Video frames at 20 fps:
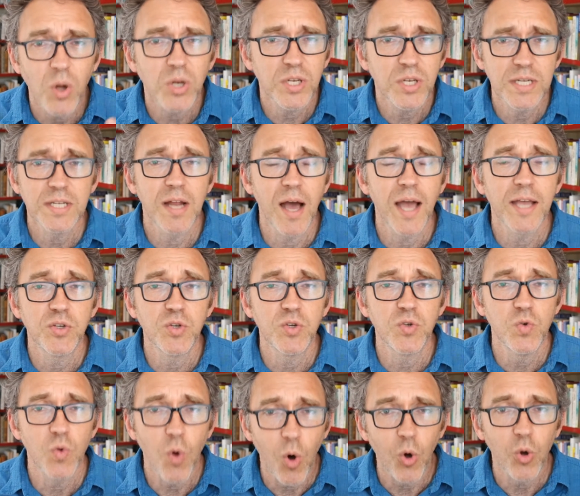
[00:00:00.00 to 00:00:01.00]
What did I
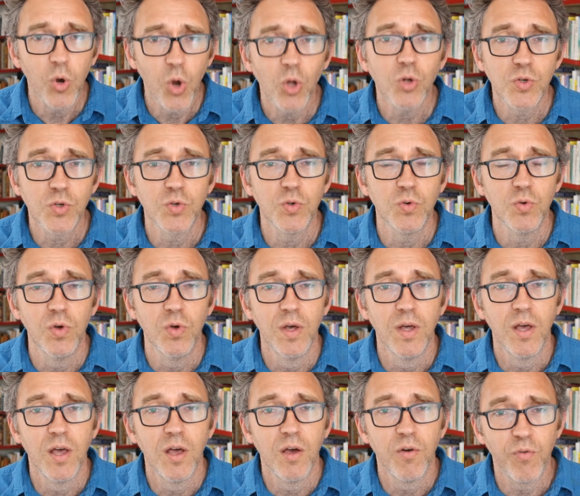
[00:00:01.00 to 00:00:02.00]
do or not do
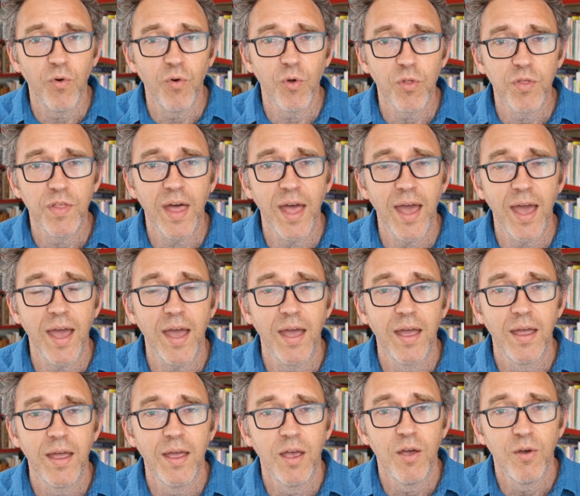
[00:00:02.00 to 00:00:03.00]
for their
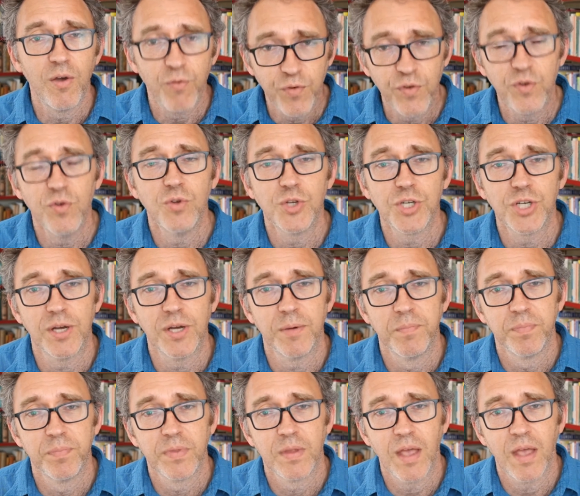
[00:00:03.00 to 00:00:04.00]
future?
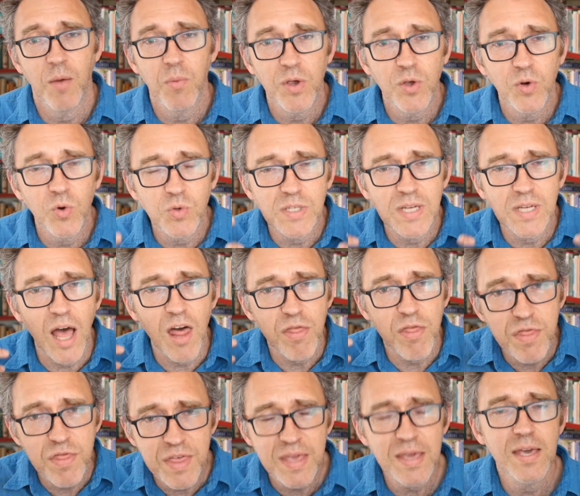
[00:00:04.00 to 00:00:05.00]
And we can all
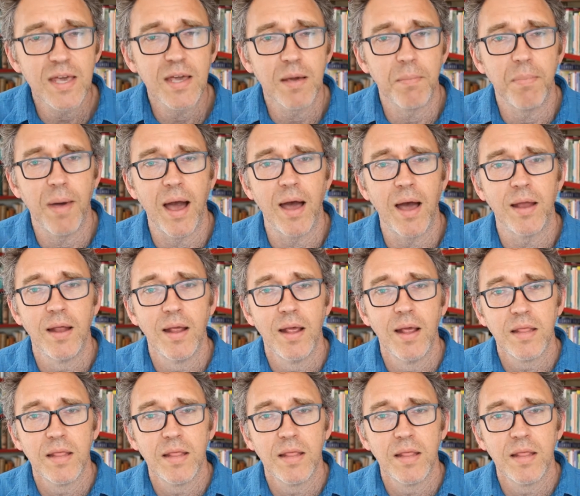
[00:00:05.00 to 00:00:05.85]
start thinking about